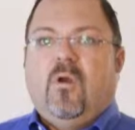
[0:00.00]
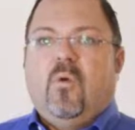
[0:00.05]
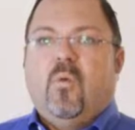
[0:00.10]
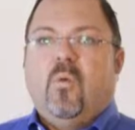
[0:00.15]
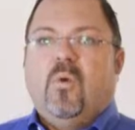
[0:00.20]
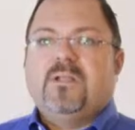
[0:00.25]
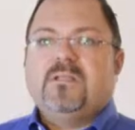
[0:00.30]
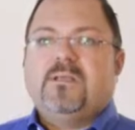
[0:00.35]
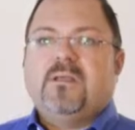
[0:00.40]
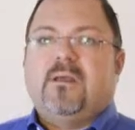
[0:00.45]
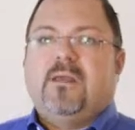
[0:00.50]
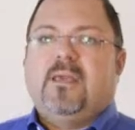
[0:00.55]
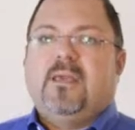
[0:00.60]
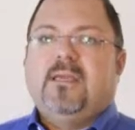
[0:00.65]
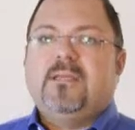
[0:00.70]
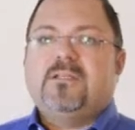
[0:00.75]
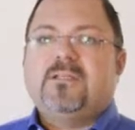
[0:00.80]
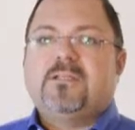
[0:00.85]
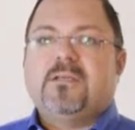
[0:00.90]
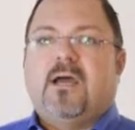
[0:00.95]
Once
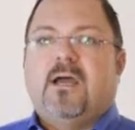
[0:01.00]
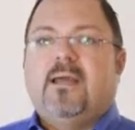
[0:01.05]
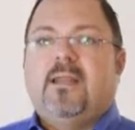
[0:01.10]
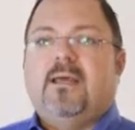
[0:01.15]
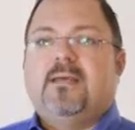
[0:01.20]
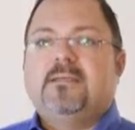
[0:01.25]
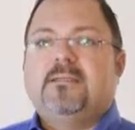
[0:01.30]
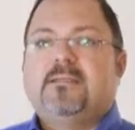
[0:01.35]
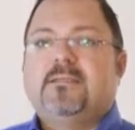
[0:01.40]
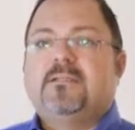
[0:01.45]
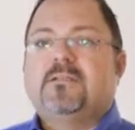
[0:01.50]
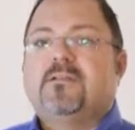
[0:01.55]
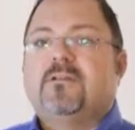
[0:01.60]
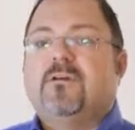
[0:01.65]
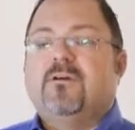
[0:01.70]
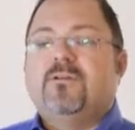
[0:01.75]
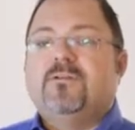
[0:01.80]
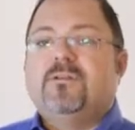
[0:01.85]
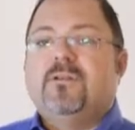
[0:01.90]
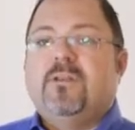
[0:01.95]
each side has
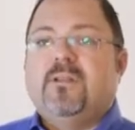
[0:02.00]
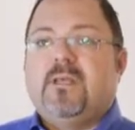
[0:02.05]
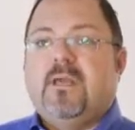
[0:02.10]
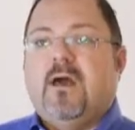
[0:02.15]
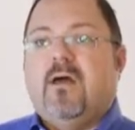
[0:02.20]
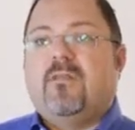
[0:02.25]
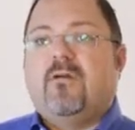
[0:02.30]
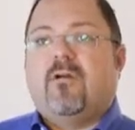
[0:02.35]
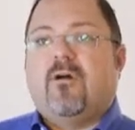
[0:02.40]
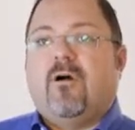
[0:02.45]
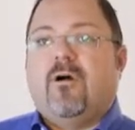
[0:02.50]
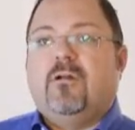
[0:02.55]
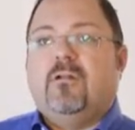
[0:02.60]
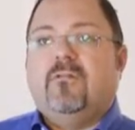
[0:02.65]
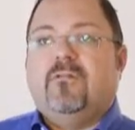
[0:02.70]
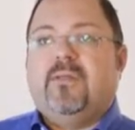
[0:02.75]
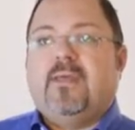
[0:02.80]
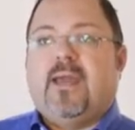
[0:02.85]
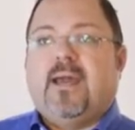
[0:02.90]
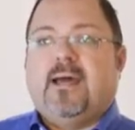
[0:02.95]
disclosed to the other all
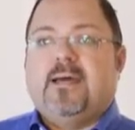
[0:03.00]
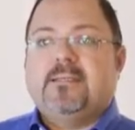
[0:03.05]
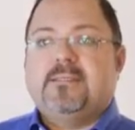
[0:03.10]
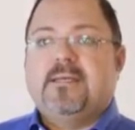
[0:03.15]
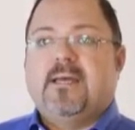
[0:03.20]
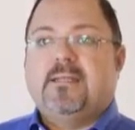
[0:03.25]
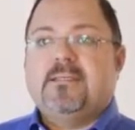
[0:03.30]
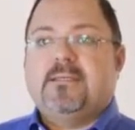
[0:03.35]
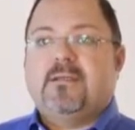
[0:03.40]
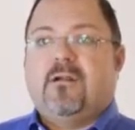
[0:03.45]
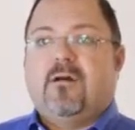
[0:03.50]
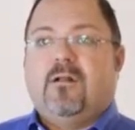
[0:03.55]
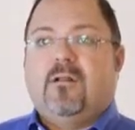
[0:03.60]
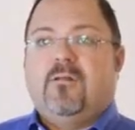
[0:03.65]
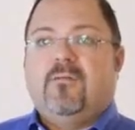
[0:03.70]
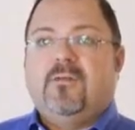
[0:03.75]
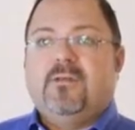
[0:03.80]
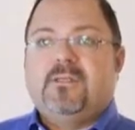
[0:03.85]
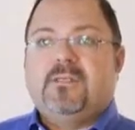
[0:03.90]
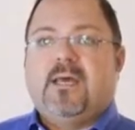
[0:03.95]
of the assets and all
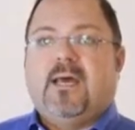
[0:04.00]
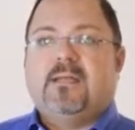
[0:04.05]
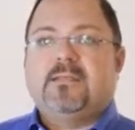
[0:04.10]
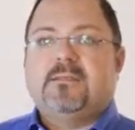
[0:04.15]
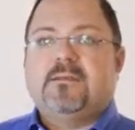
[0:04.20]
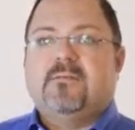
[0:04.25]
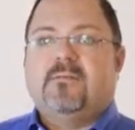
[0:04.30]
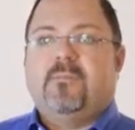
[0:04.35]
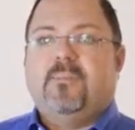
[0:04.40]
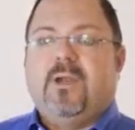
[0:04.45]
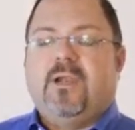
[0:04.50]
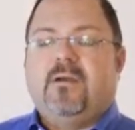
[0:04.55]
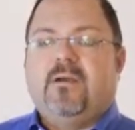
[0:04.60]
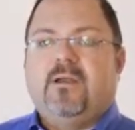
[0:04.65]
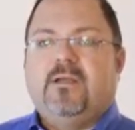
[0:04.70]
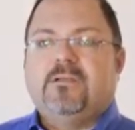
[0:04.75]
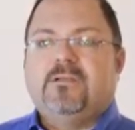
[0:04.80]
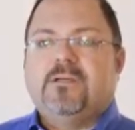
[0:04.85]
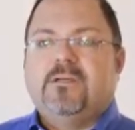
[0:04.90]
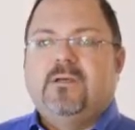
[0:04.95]
of the debts of the
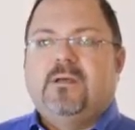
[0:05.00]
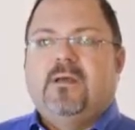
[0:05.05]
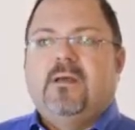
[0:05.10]
marriage,